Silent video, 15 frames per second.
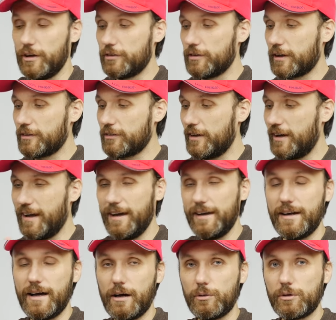So like I said, 8
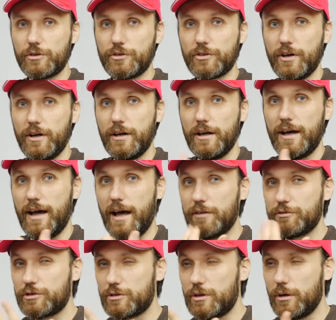hours
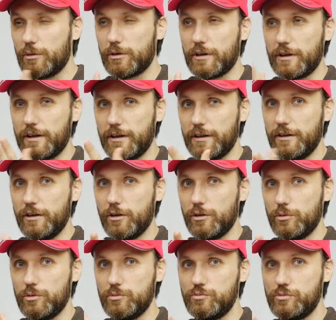after around, you
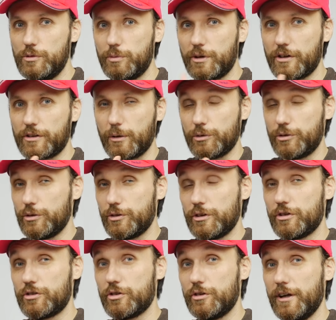know, because I was using the
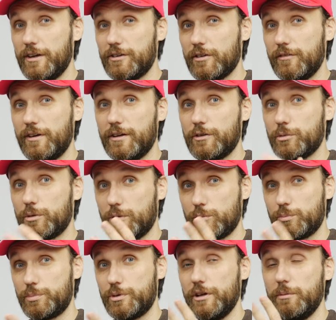Sony A7S with a
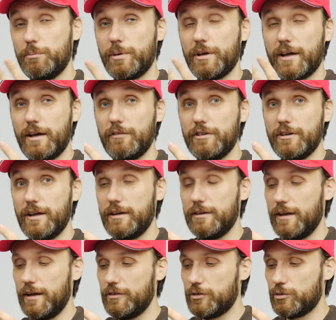pretty big heavy
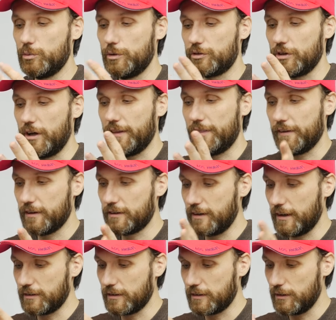lens, which I think
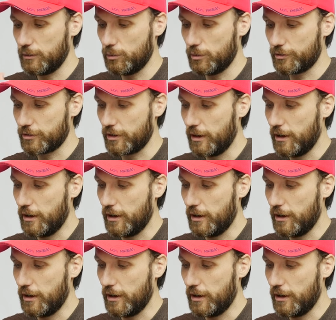technically was